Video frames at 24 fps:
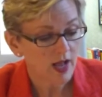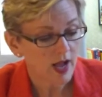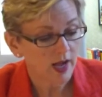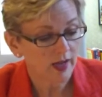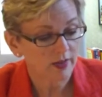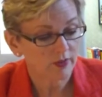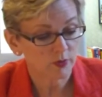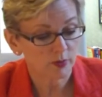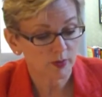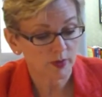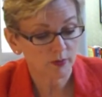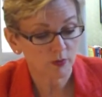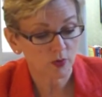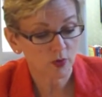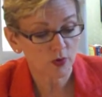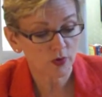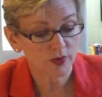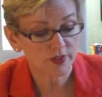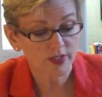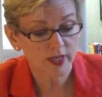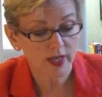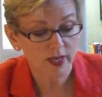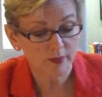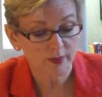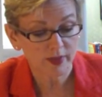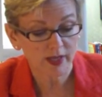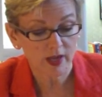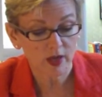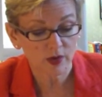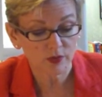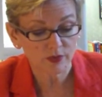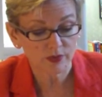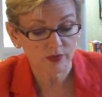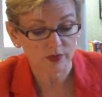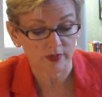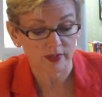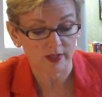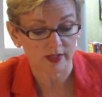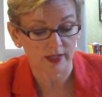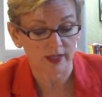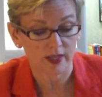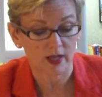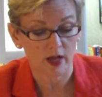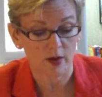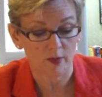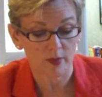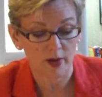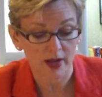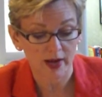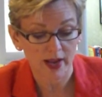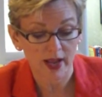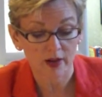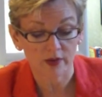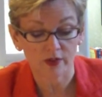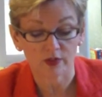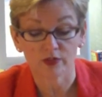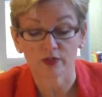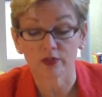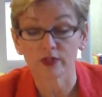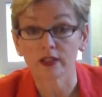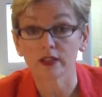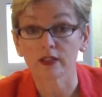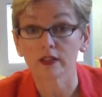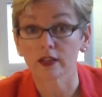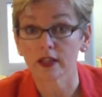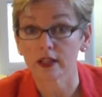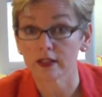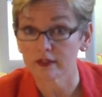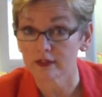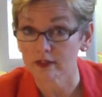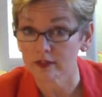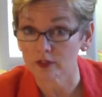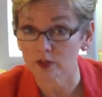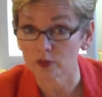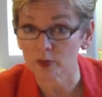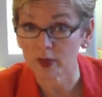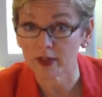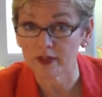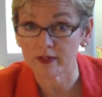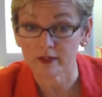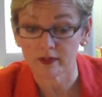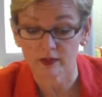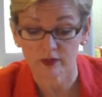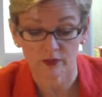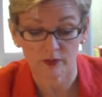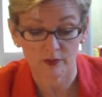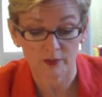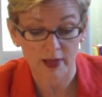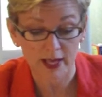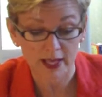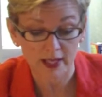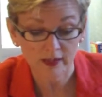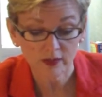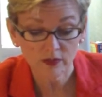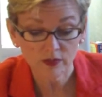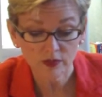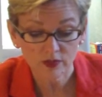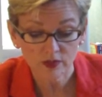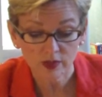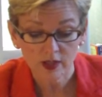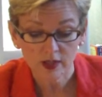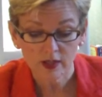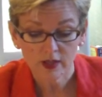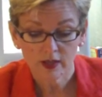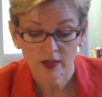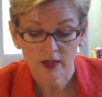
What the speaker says: I spend more time counseling about how to seek less expensive meds,